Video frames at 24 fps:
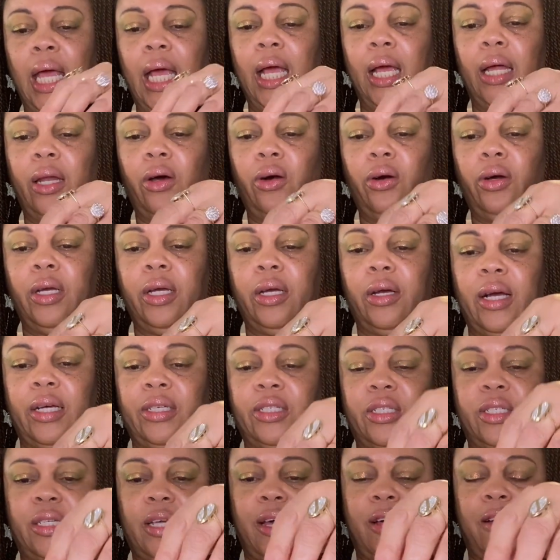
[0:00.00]
And on here I
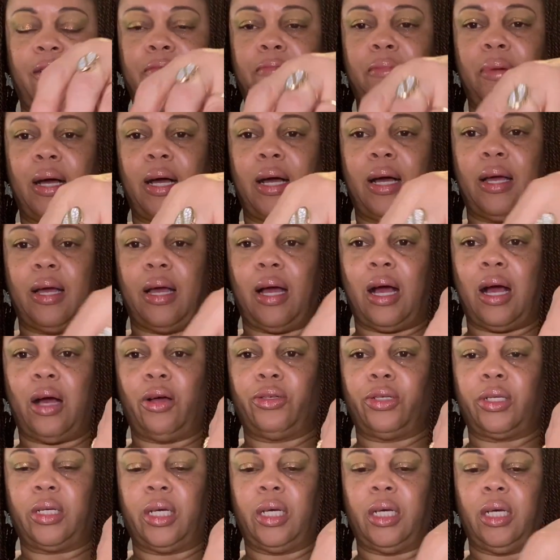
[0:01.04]
just have my
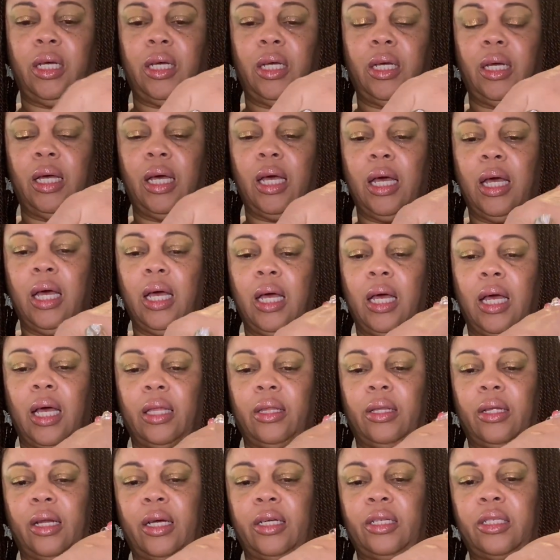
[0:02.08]
house key. And
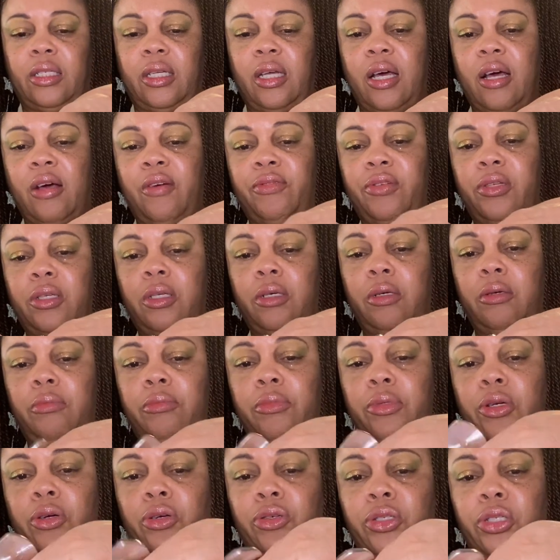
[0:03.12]
then I just have some
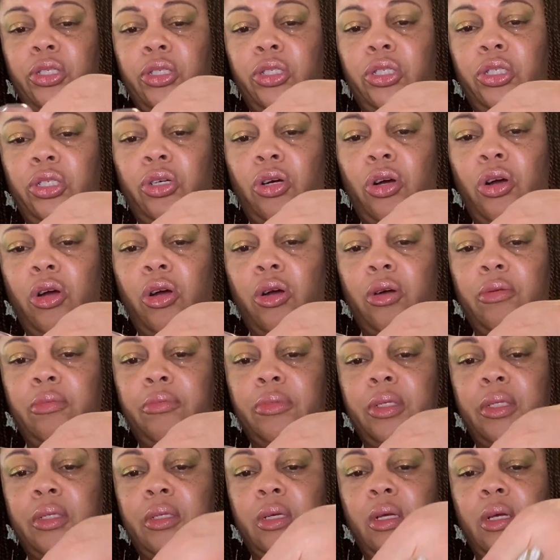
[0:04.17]
nursing
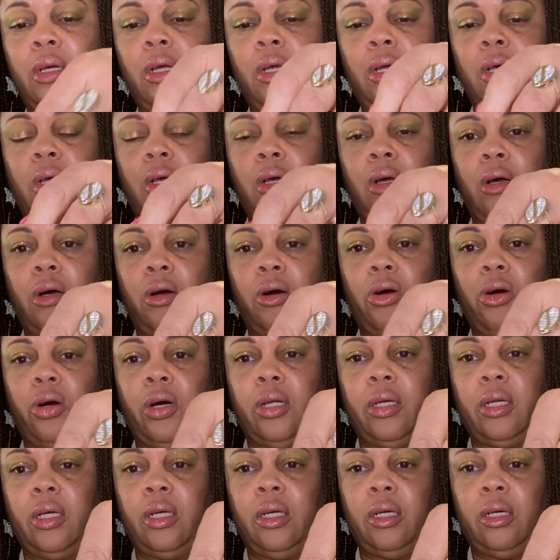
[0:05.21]
charms
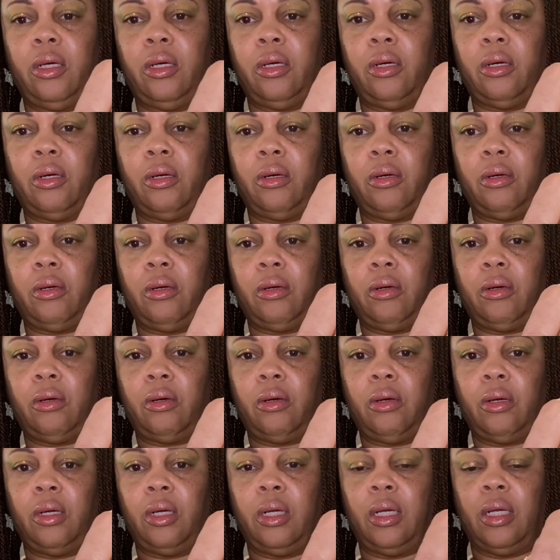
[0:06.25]
on here
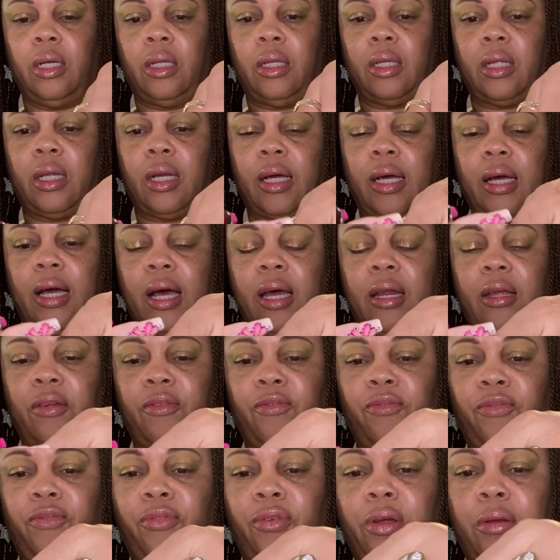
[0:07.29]
that I got in
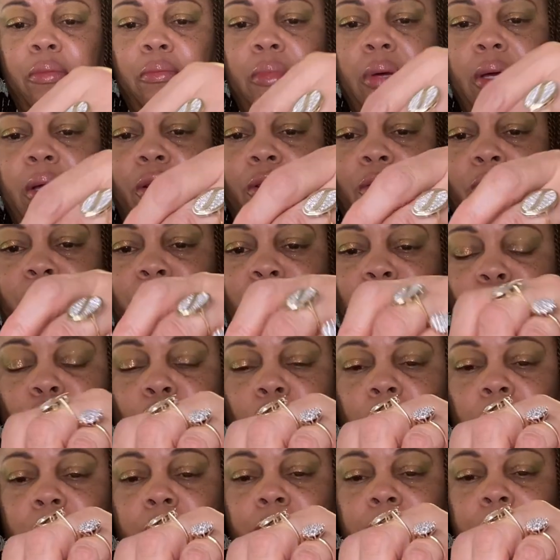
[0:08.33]
friend mail
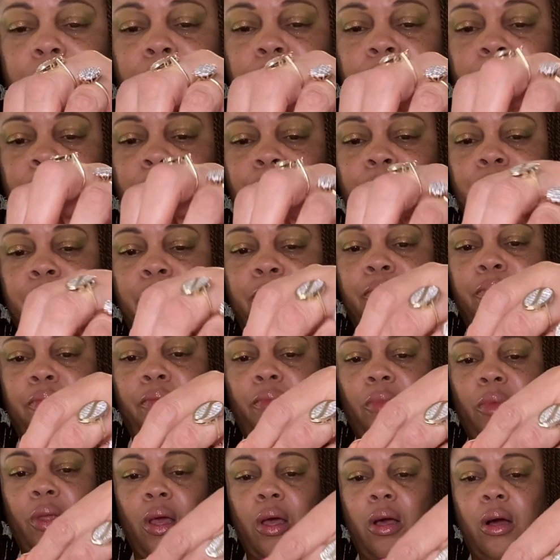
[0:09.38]
from,
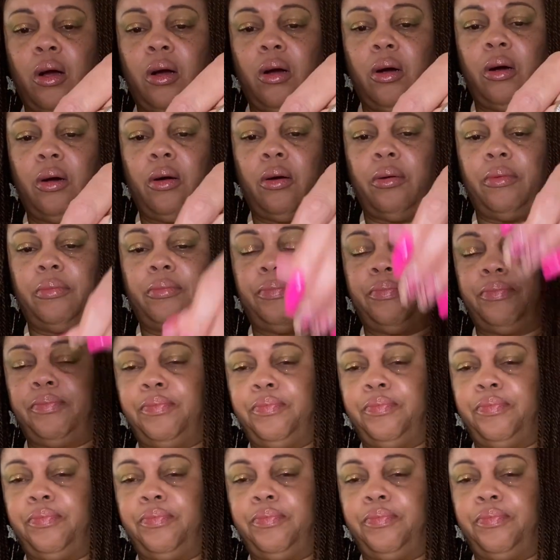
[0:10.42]
um,